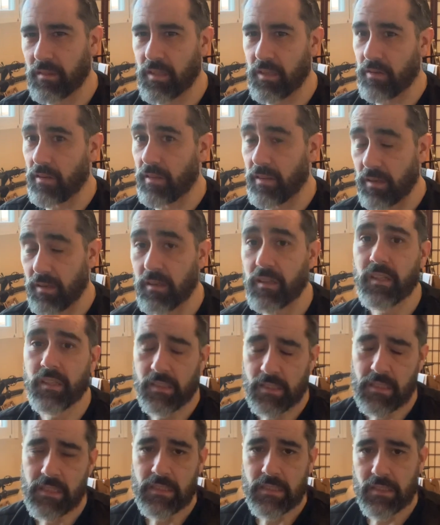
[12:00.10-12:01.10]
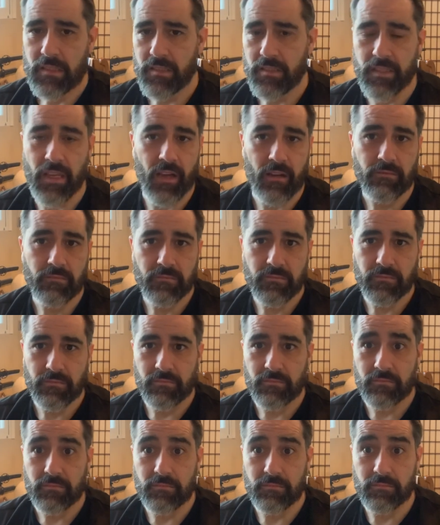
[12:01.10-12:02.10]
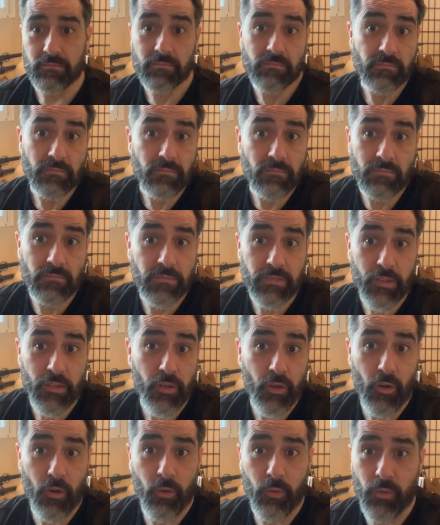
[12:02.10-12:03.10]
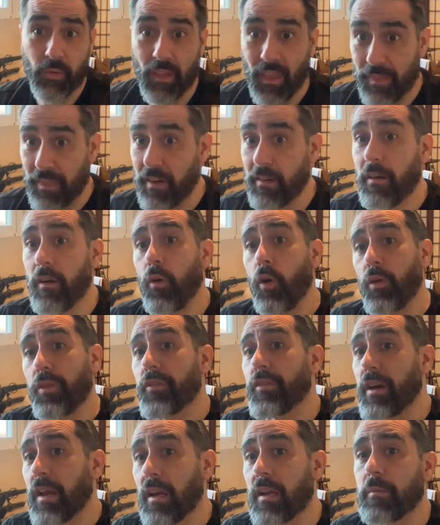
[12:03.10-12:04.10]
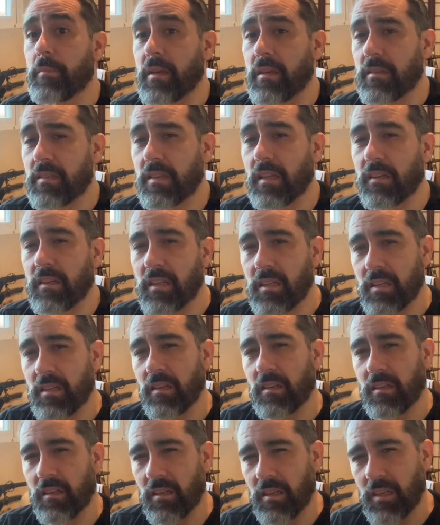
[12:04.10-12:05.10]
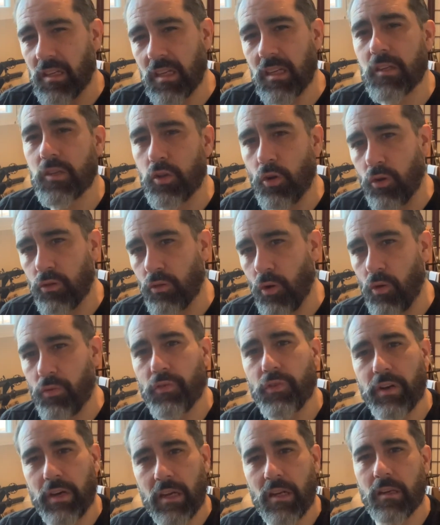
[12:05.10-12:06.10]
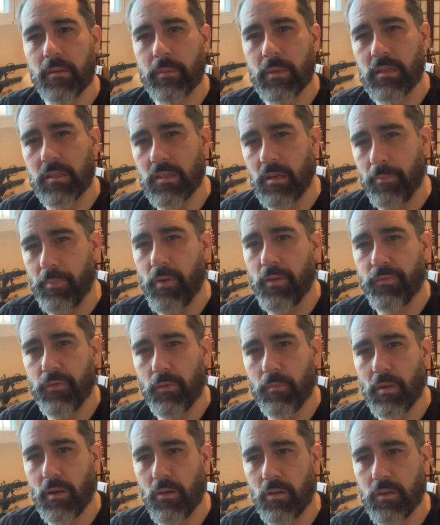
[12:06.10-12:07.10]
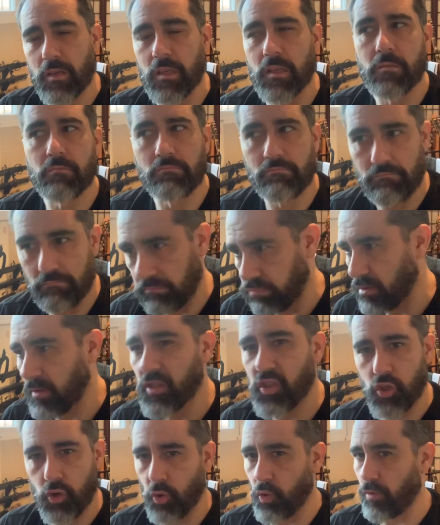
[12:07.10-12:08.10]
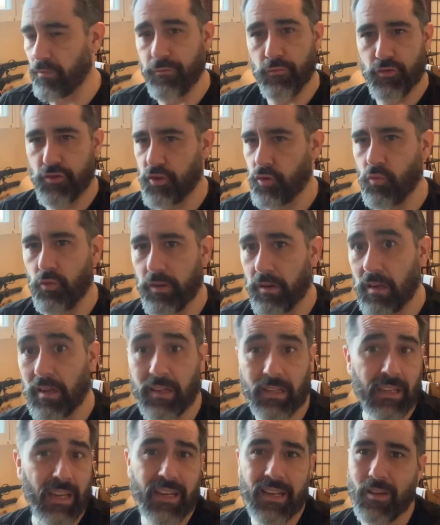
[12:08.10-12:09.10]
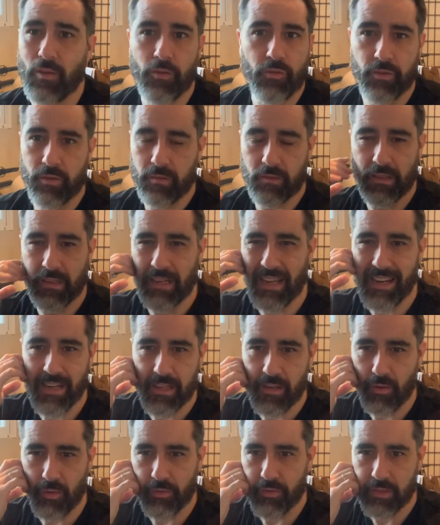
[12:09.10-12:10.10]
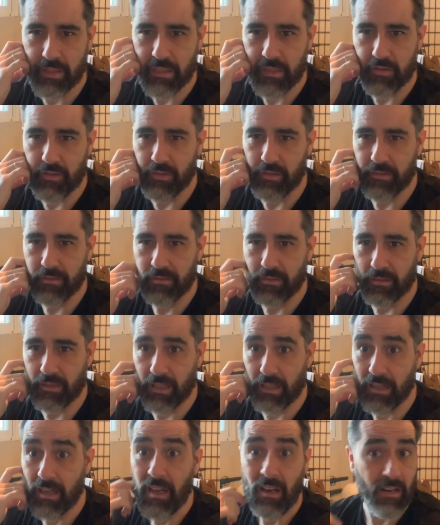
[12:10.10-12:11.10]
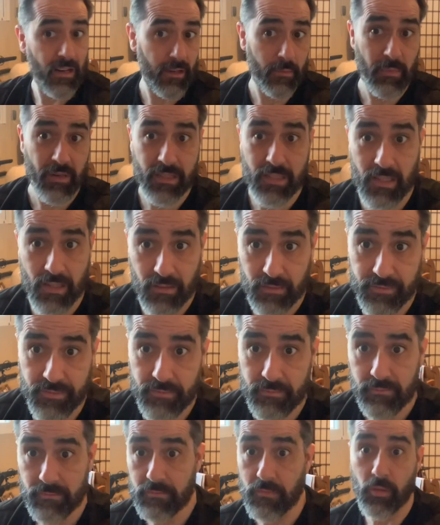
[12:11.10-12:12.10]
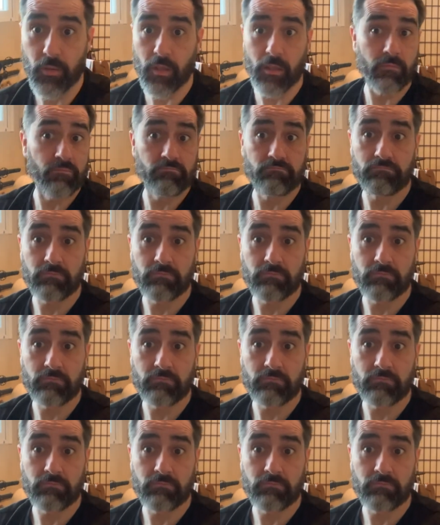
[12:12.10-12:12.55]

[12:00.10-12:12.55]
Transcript: here and there. Yeah. You know, but there are other elements that he taught, other elements apart from melocchi. Sure, for sure. Like any other teacher. Okay. Like myself. Okay.